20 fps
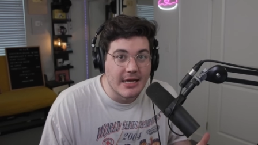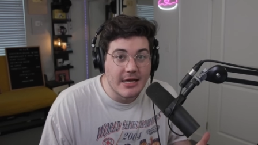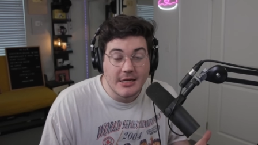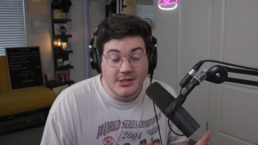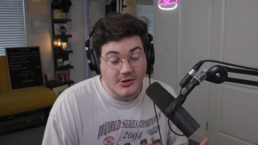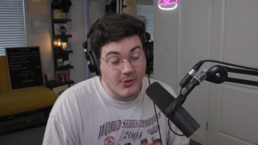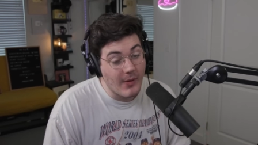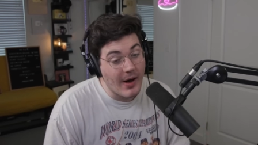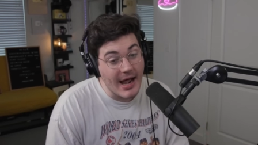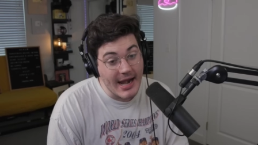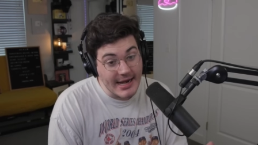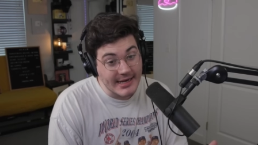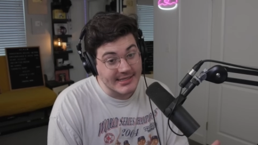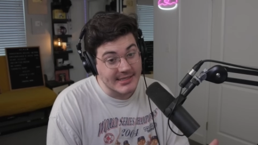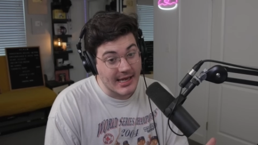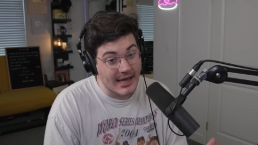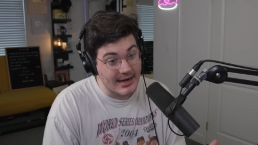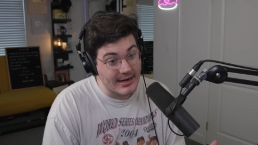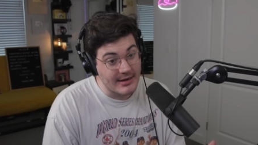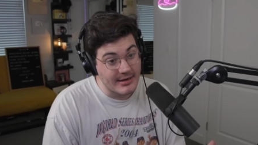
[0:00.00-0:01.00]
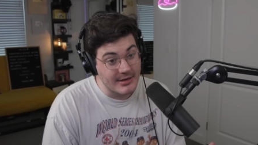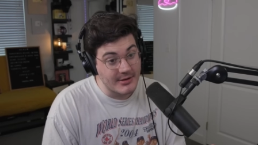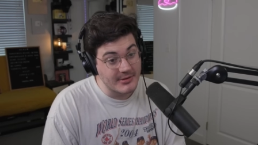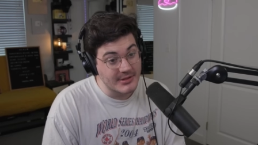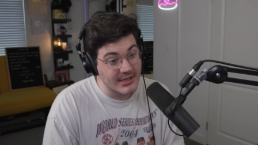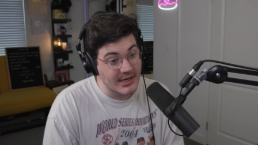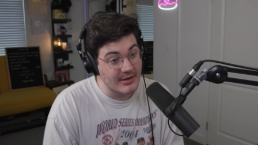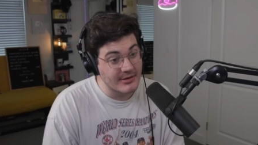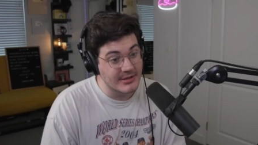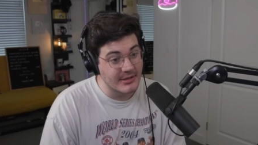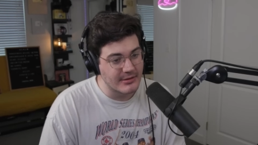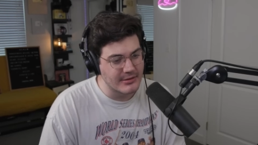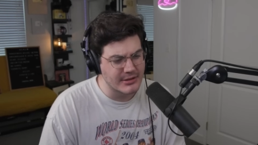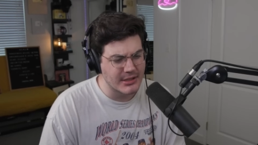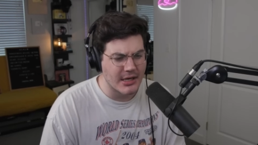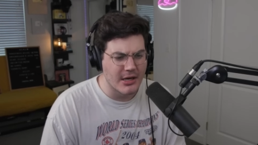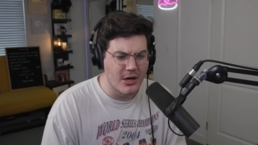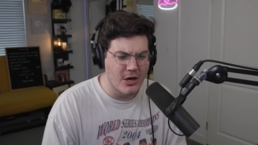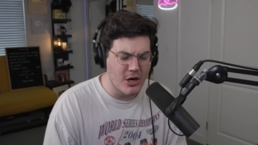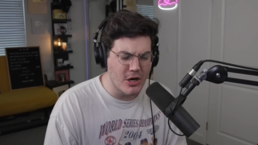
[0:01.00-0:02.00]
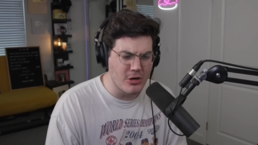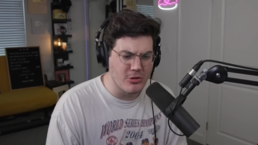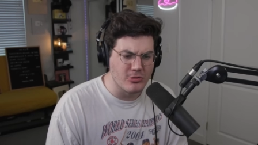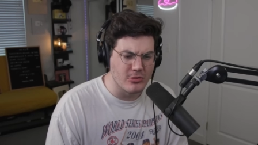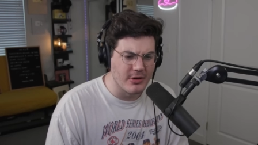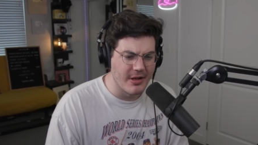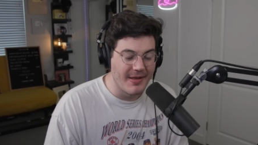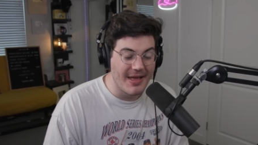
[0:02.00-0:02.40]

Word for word: So what I decided to do is I was I was like, oh,